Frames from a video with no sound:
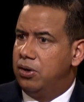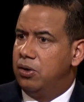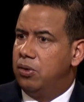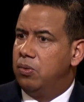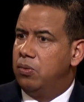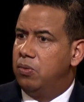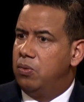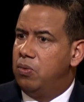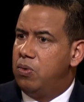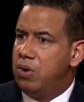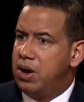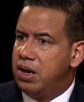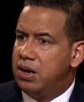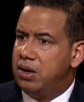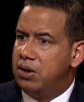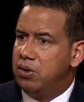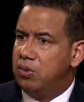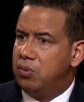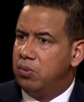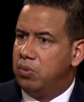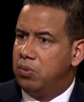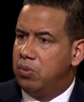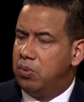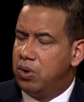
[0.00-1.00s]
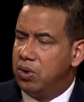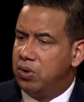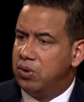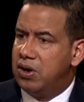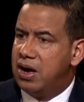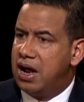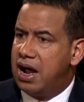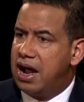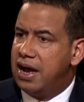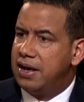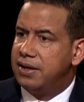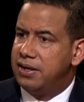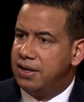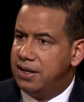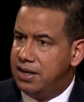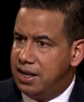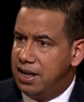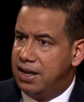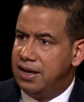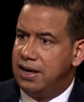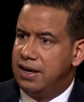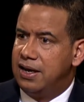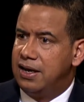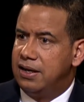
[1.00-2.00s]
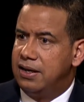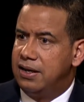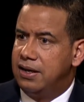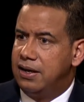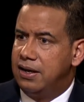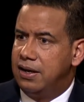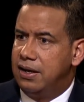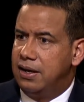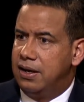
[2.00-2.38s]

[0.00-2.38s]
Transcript: when we're not getting